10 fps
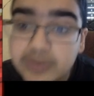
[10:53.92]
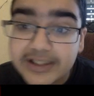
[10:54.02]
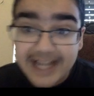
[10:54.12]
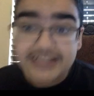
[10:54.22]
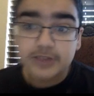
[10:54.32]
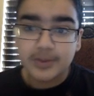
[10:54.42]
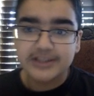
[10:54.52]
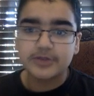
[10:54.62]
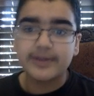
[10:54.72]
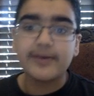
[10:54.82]
Gets 1
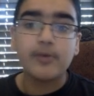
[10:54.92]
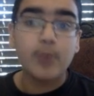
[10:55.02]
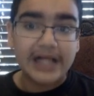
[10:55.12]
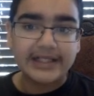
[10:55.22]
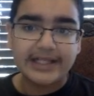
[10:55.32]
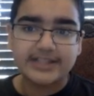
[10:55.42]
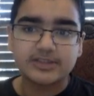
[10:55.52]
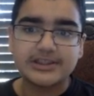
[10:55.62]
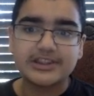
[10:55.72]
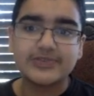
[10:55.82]
swing, gets
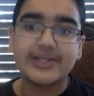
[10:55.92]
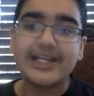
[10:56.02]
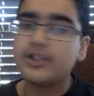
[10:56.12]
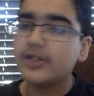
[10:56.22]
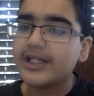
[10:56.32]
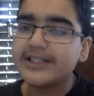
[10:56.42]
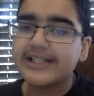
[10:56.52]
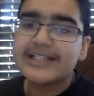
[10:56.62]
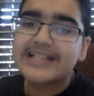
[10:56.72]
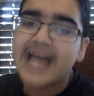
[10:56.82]
1 swing, and look at
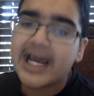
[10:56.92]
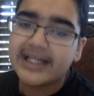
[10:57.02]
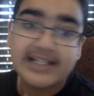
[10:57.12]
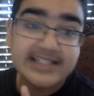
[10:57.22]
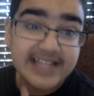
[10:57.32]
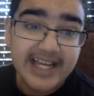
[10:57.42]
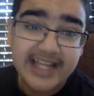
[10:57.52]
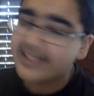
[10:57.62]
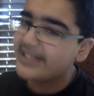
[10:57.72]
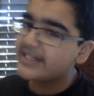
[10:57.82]
that knight, that
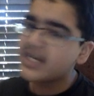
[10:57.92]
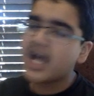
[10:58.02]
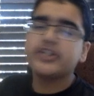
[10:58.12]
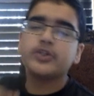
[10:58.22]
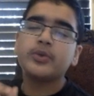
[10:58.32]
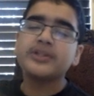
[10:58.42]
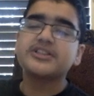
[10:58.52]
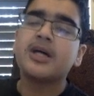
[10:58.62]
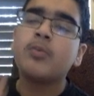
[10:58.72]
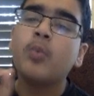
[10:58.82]
tanky knight doing
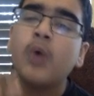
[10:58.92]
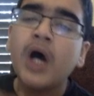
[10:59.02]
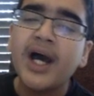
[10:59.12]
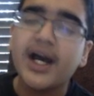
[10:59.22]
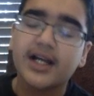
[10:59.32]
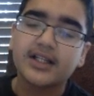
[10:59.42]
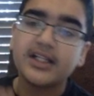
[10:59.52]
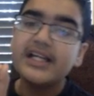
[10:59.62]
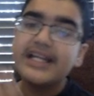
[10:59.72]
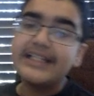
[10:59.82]
some work.
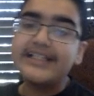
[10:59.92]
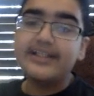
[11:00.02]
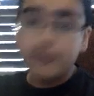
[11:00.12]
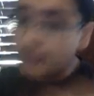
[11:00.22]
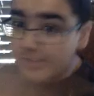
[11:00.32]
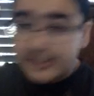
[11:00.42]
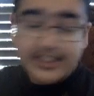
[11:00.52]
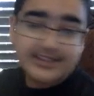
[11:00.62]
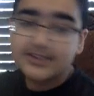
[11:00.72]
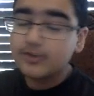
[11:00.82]

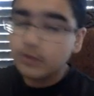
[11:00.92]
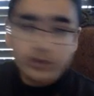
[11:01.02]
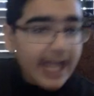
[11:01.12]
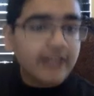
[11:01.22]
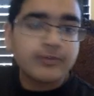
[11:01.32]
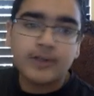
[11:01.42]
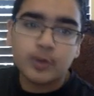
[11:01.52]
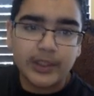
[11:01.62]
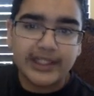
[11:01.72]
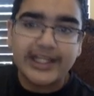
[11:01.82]
Just knight for the
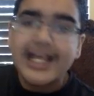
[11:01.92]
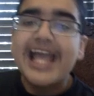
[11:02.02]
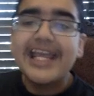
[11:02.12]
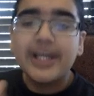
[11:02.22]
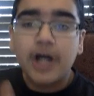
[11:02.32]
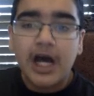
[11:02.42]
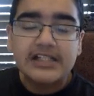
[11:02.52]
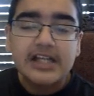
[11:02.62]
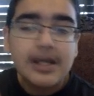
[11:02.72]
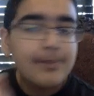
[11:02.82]
win. He got
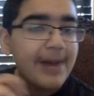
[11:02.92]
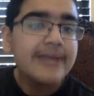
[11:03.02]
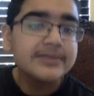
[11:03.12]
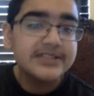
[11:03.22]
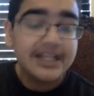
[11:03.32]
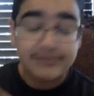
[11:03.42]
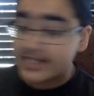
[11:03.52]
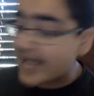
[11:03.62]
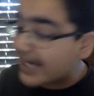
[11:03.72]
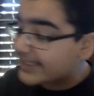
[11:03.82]
by himself. The
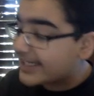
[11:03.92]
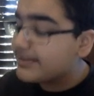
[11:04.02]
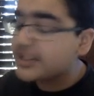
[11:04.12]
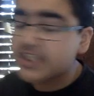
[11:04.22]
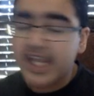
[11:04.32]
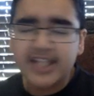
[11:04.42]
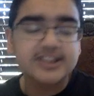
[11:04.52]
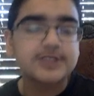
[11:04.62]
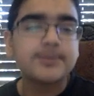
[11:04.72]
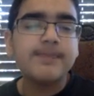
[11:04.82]
knight can be
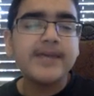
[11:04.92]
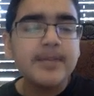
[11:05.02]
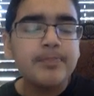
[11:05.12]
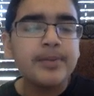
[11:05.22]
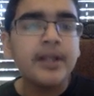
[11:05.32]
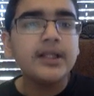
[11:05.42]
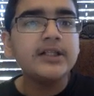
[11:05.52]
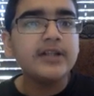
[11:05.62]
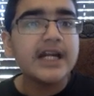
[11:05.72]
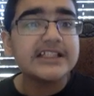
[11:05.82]
dangerous. People
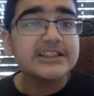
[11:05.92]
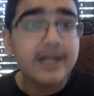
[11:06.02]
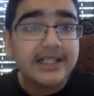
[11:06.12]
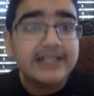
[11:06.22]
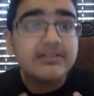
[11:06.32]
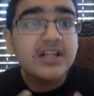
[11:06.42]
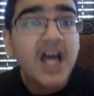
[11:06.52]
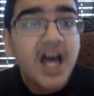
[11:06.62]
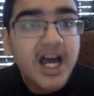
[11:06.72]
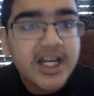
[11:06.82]
underestimate it. Even
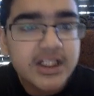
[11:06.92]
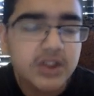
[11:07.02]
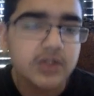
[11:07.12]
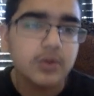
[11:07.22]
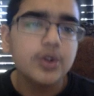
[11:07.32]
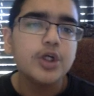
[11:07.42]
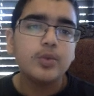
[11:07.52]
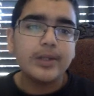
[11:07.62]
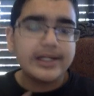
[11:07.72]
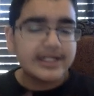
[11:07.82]
I do
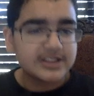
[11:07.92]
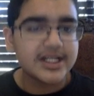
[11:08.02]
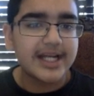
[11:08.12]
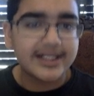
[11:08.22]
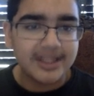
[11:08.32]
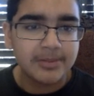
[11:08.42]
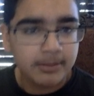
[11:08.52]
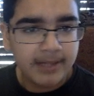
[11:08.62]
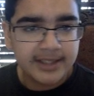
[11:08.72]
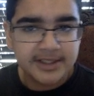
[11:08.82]
when there's a knight coming
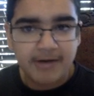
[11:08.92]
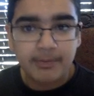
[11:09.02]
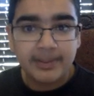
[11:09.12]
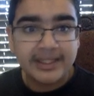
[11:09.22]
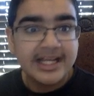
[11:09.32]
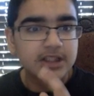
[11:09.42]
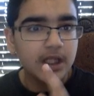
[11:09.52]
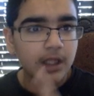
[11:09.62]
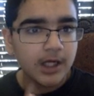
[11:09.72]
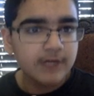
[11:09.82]
on my tower. But he has
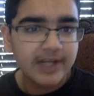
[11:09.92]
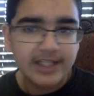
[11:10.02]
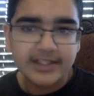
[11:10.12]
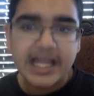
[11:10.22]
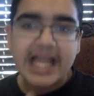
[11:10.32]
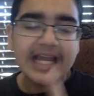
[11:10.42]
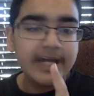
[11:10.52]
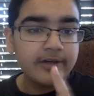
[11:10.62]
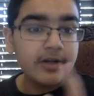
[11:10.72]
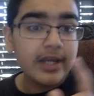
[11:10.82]
a lot of health,
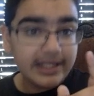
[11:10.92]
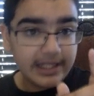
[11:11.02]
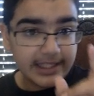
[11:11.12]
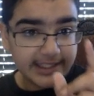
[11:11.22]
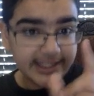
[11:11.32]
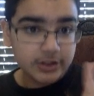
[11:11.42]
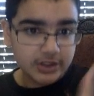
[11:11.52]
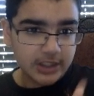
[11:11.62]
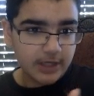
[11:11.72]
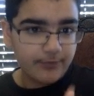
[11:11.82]
and he
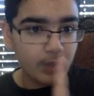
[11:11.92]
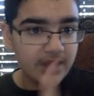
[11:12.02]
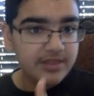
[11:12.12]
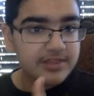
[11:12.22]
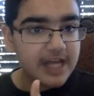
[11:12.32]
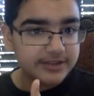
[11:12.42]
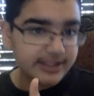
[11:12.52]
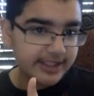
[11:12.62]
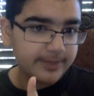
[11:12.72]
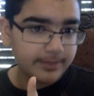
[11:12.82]
took off
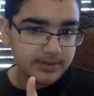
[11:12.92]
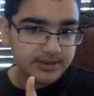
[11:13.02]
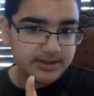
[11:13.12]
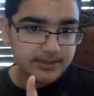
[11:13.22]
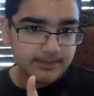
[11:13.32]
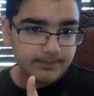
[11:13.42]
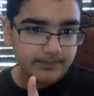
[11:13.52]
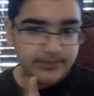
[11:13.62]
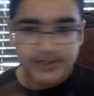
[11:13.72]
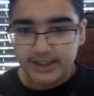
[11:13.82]
1,000 hit points.
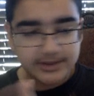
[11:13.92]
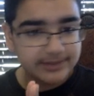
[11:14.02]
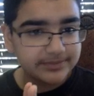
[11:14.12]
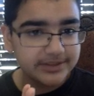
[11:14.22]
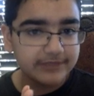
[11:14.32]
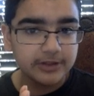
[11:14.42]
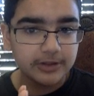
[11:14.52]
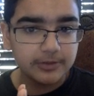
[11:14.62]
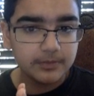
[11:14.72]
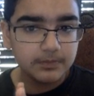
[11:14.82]
Just himself alone.